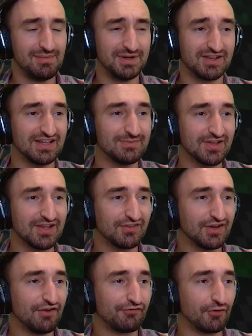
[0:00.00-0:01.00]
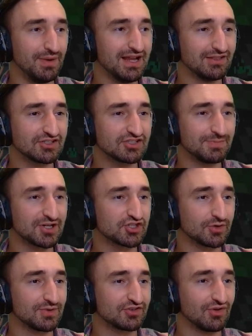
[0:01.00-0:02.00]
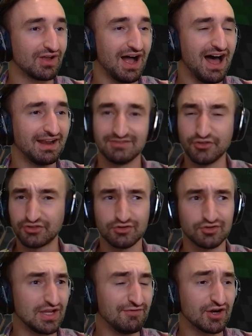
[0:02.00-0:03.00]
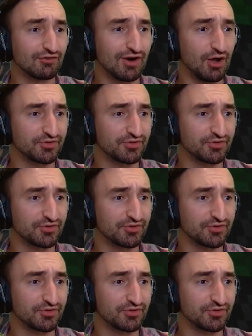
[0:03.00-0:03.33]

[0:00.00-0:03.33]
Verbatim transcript: mean, it seems easy enough for me. Let's just make sure we still got it. There's a Crystevia Realm